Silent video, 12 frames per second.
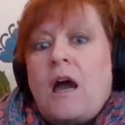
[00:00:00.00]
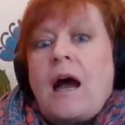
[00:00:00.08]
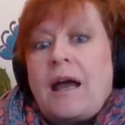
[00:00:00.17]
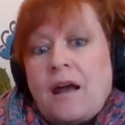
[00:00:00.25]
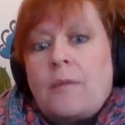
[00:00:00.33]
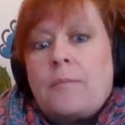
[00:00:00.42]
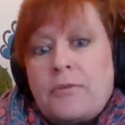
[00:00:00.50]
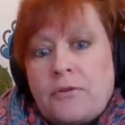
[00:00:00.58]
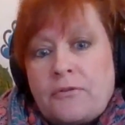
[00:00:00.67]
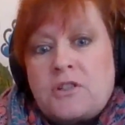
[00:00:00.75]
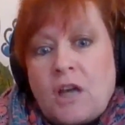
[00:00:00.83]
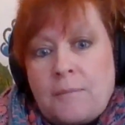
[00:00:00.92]
and up
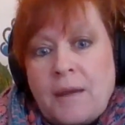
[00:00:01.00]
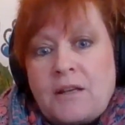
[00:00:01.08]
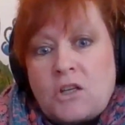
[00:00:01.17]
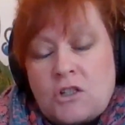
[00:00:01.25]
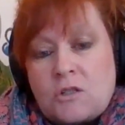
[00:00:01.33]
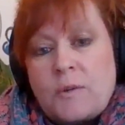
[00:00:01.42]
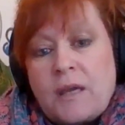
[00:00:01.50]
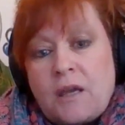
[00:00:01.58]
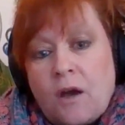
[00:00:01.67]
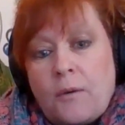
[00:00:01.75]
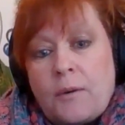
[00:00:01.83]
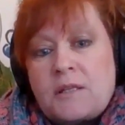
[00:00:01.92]
the dimensions we
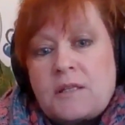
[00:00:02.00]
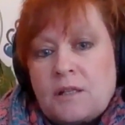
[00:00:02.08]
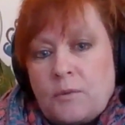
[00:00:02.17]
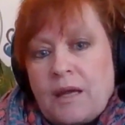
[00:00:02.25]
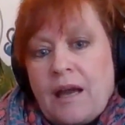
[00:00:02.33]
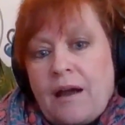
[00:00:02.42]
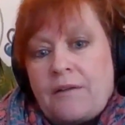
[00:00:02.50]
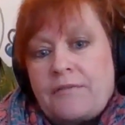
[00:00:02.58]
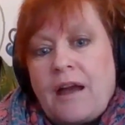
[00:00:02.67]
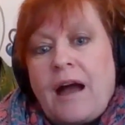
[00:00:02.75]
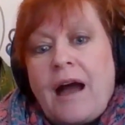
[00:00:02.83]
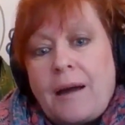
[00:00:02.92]
go until we have
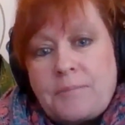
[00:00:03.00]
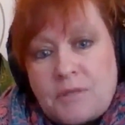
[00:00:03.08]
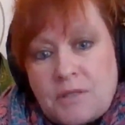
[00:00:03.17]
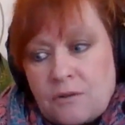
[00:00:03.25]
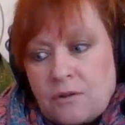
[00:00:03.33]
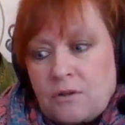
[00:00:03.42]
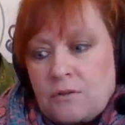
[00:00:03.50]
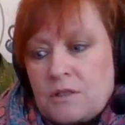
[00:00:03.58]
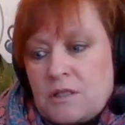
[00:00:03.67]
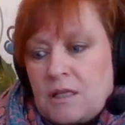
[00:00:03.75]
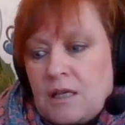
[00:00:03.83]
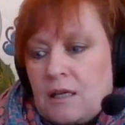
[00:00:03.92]
absolute
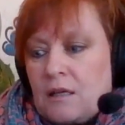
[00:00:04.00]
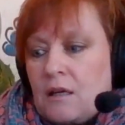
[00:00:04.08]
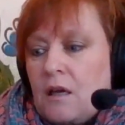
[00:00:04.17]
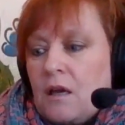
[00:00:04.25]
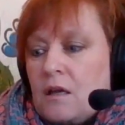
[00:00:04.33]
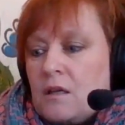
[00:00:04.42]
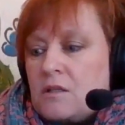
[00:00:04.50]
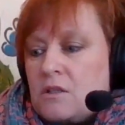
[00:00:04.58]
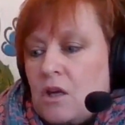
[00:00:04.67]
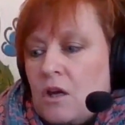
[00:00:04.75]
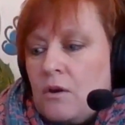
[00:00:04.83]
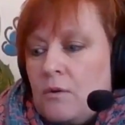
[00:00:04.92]
unity.
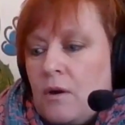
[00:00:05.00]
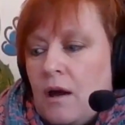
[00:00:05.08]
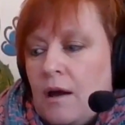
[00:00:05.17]
So